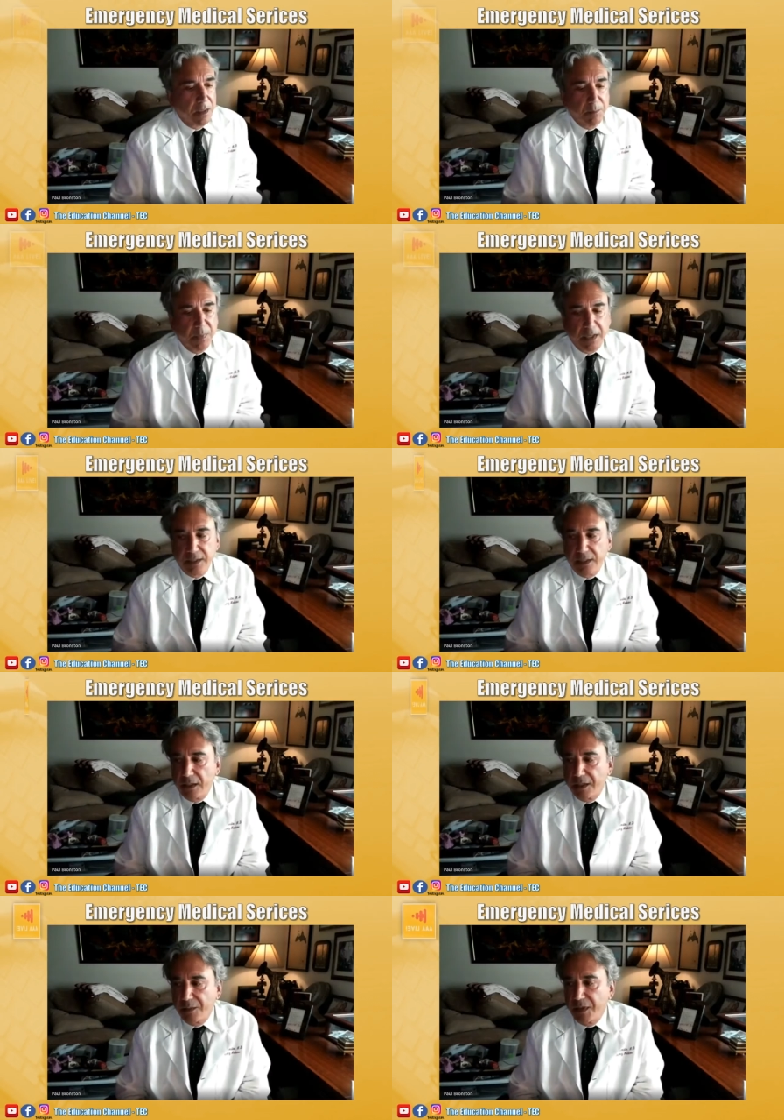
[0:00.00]
But
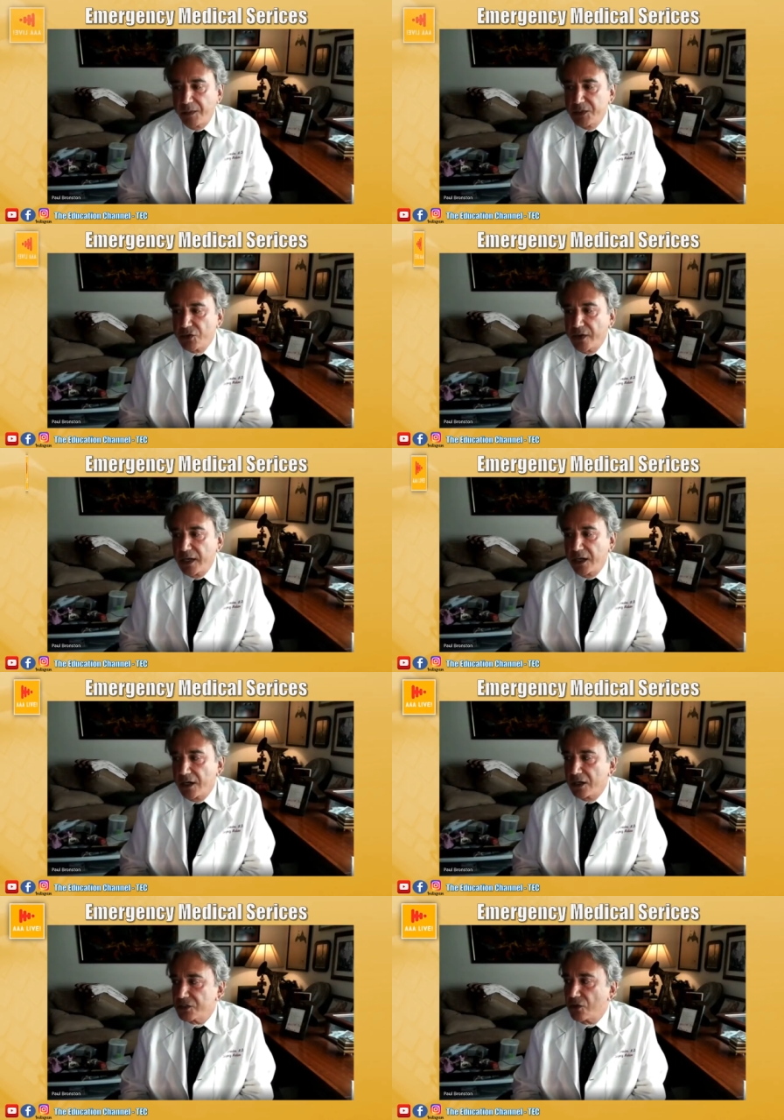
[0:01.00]
training
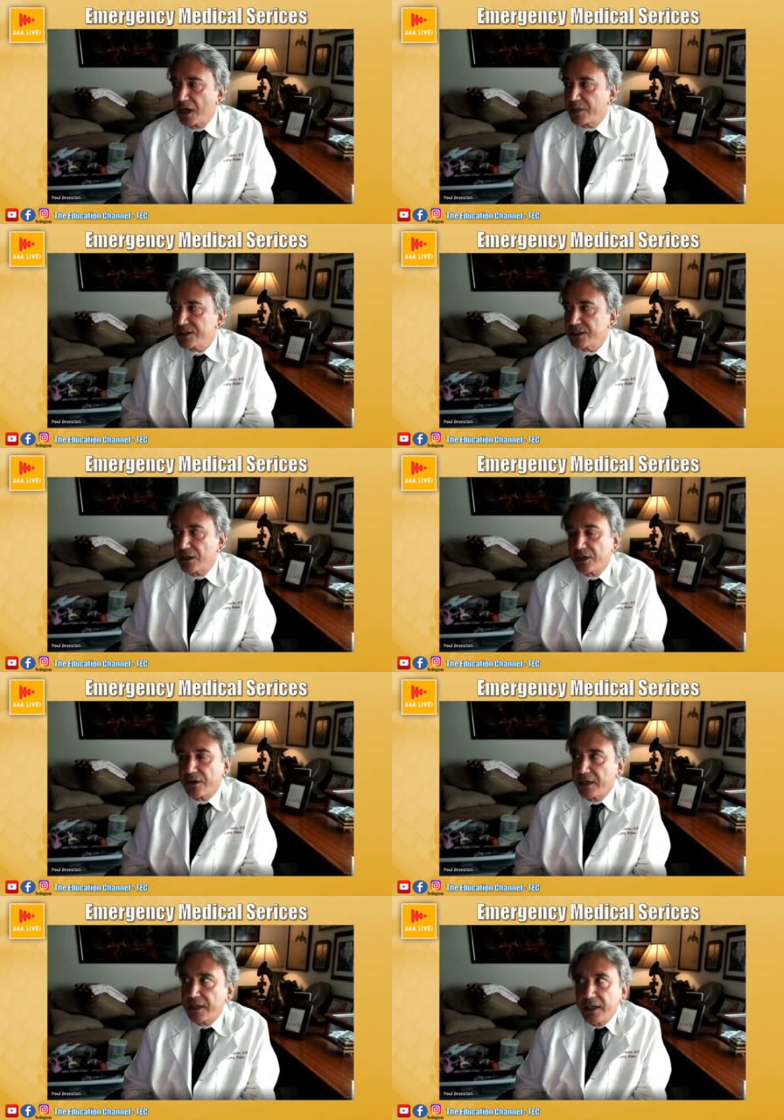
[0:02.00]
in a trauma center
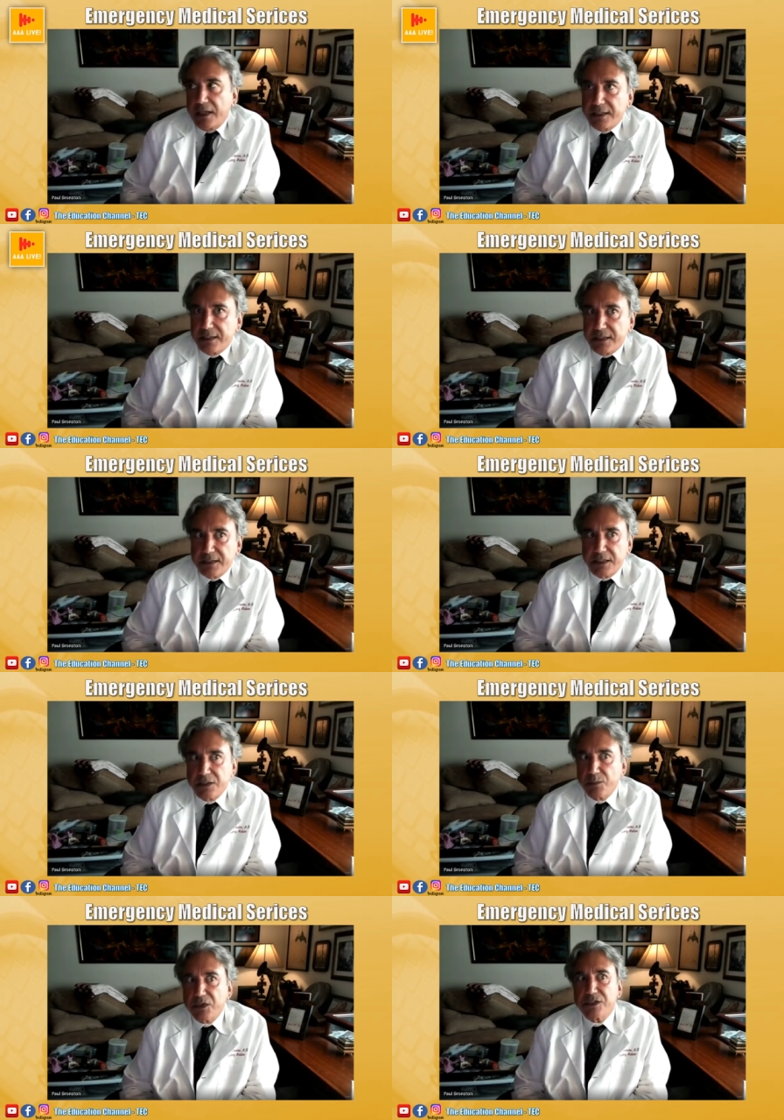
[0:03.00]
as an
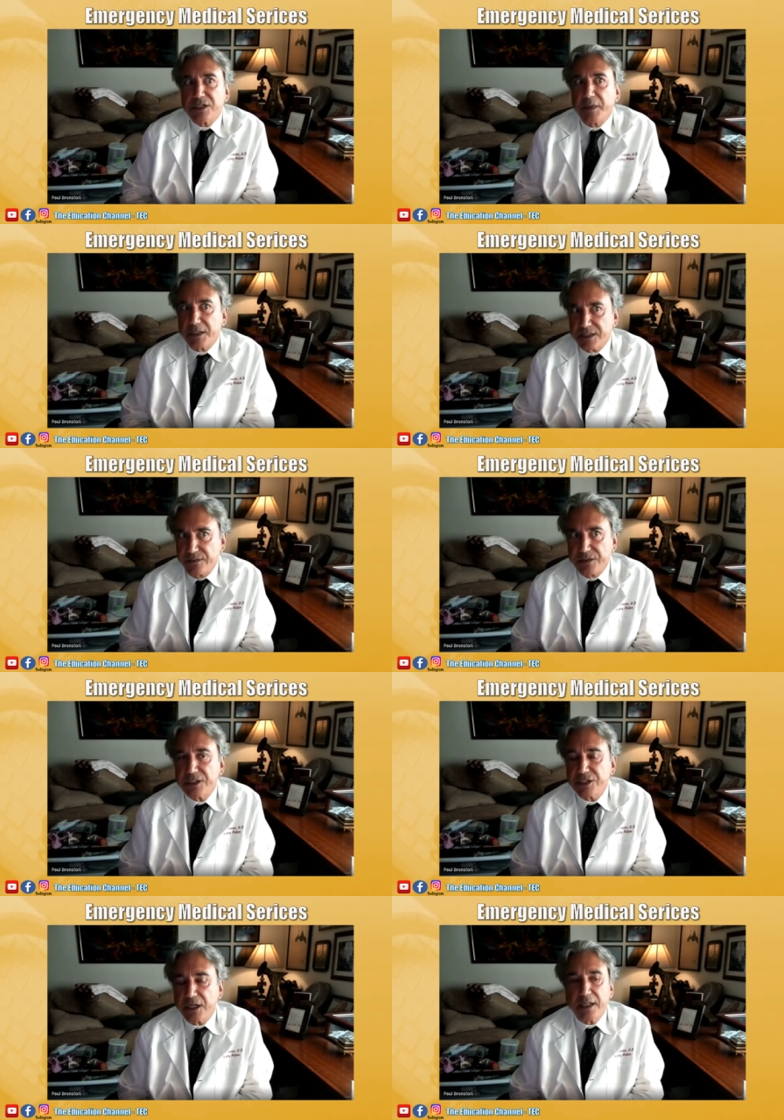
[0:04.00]
emergency medicine
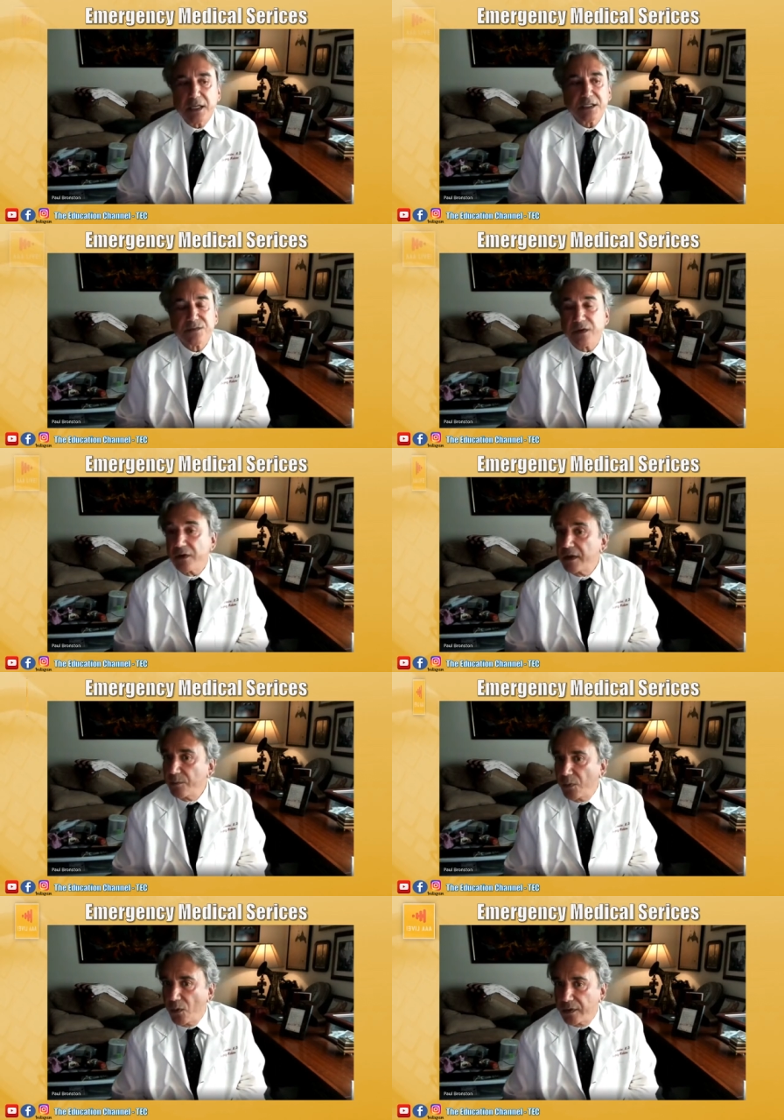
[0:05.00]
physician, I think, is very
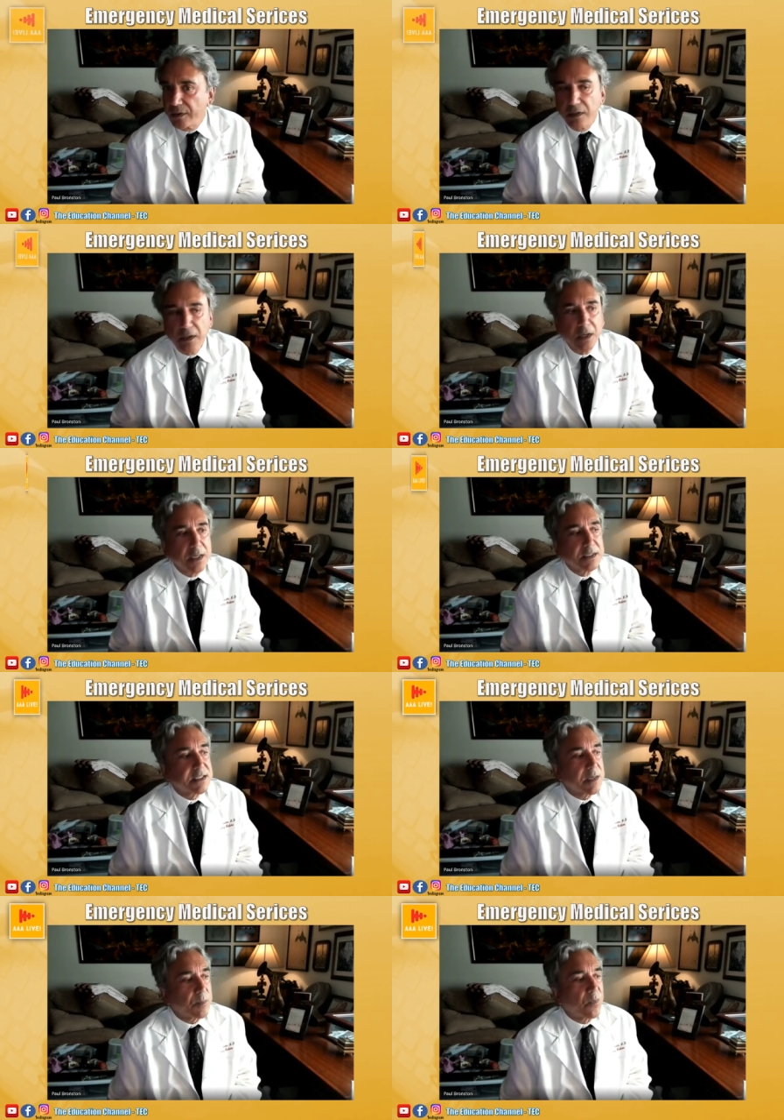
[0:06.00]
important.
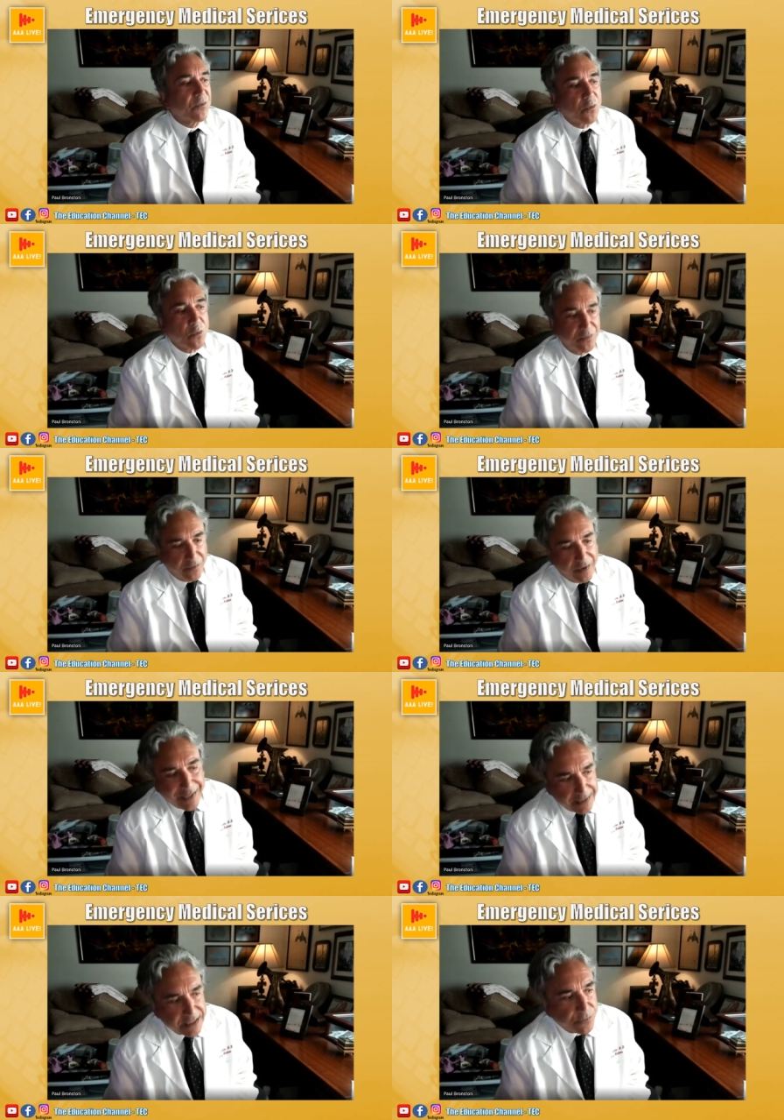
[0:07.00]
Simple,
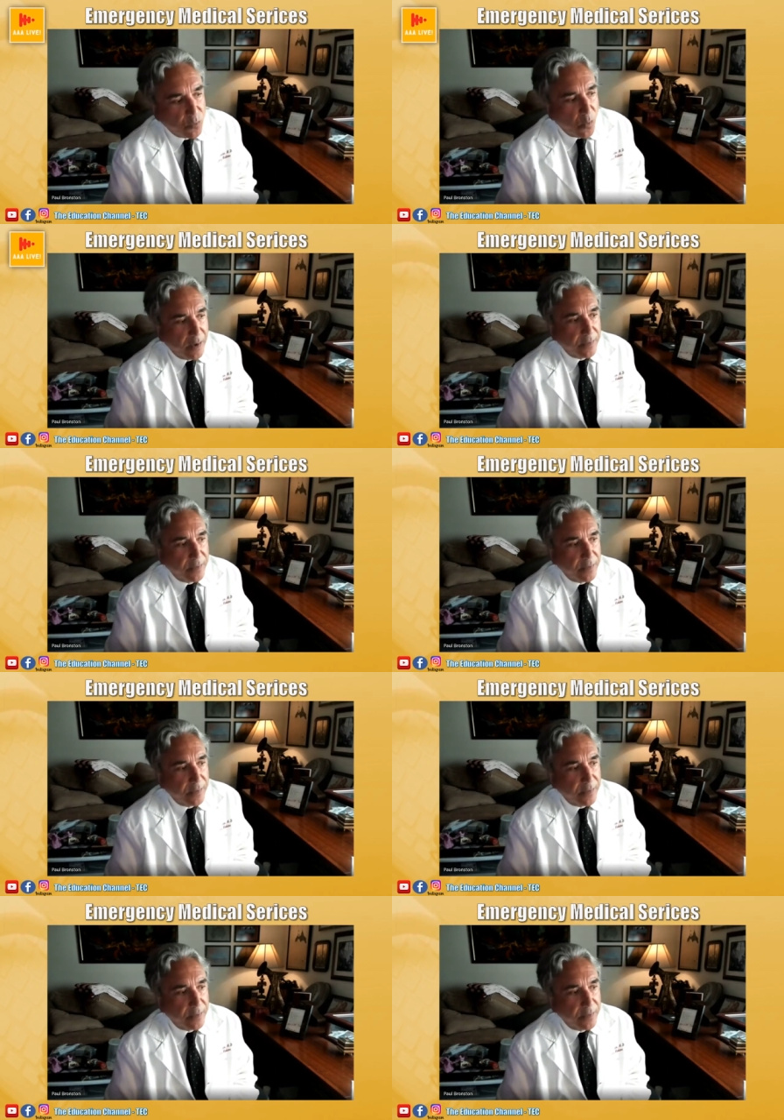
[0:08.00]
at least for one